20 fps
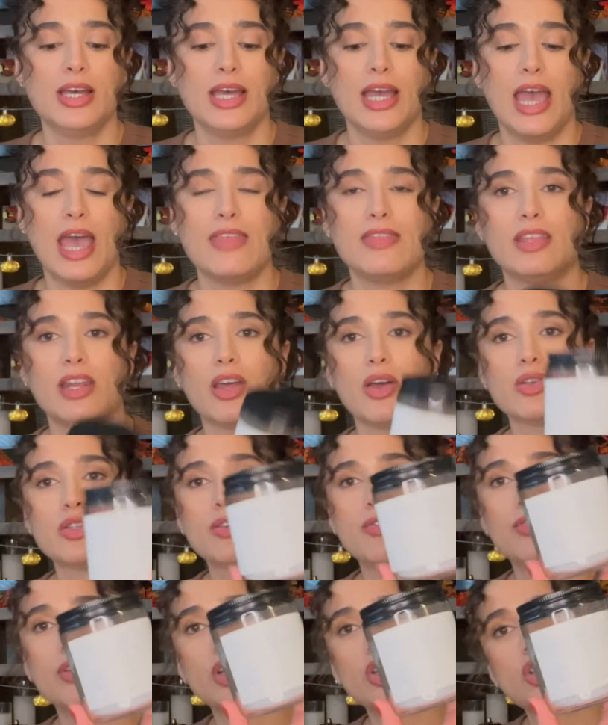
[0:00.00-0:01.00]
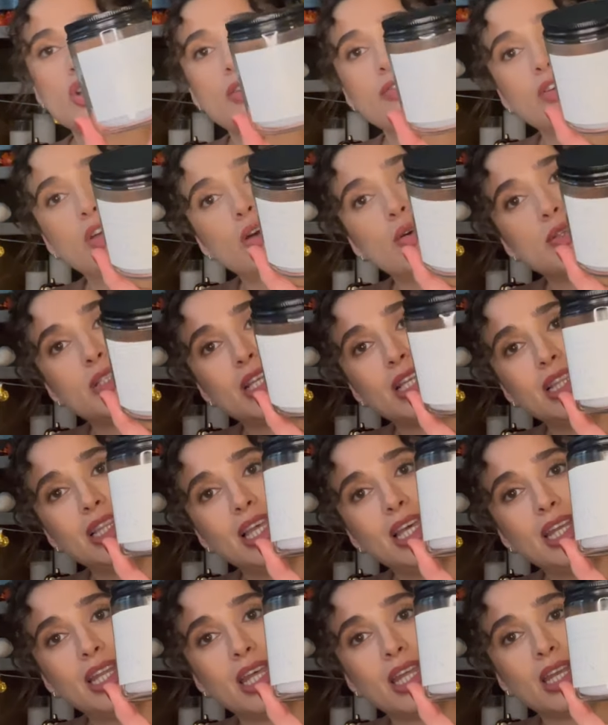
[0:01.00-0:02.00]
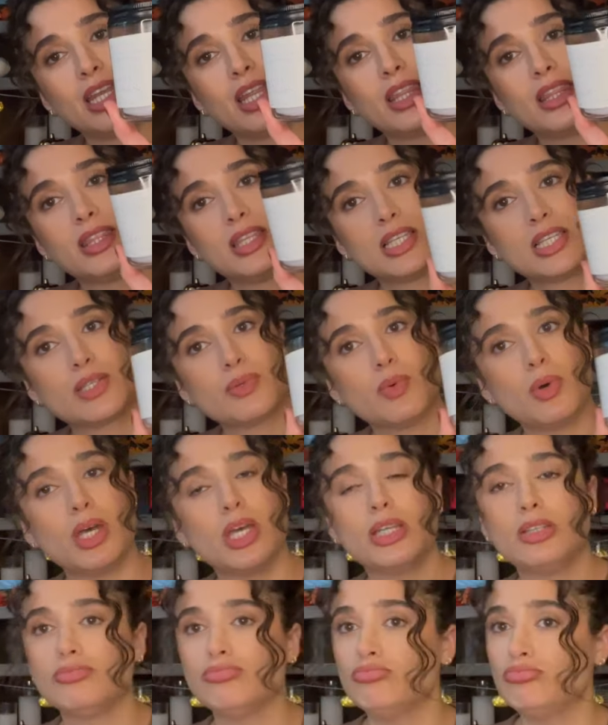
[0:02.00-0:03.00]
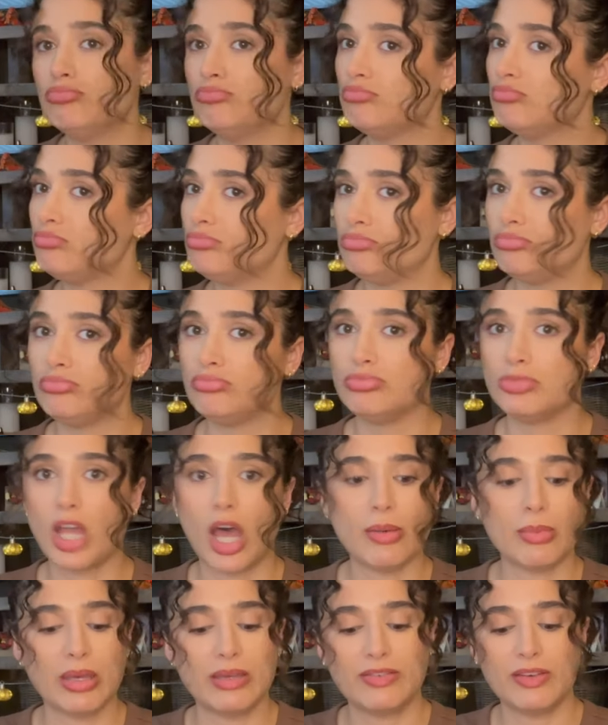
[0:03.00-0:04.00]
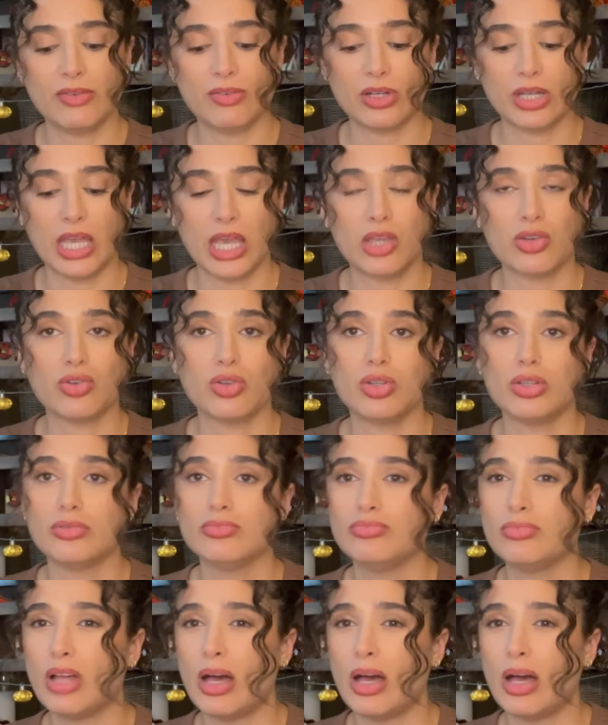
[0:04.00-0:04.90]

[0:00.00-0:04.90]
And then I also finished off Cozy Linen. This one, not my favorite candle.